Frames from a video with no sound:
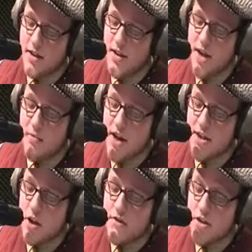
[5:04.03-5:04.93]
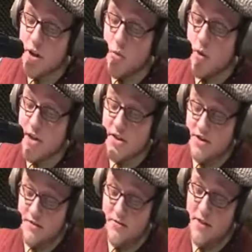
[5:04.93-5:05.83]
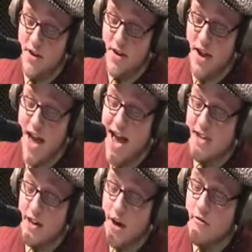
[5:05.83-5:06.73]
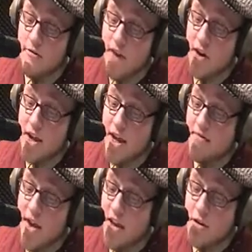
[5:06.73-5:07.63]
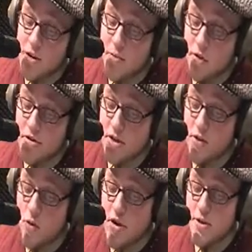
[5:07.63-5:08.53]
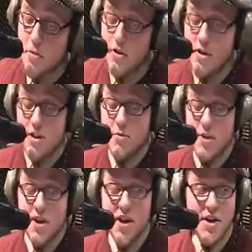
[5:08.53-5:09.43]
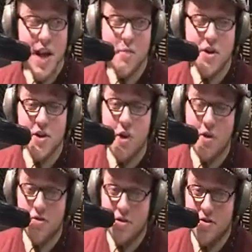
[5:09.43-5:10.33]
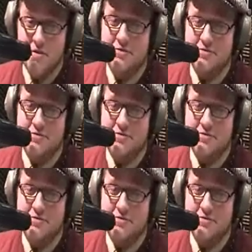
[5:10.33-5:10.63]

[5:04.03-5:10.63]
in seeing myself as an oppressor, as an unfairly advantaged person, or as a participant in a damaged culture.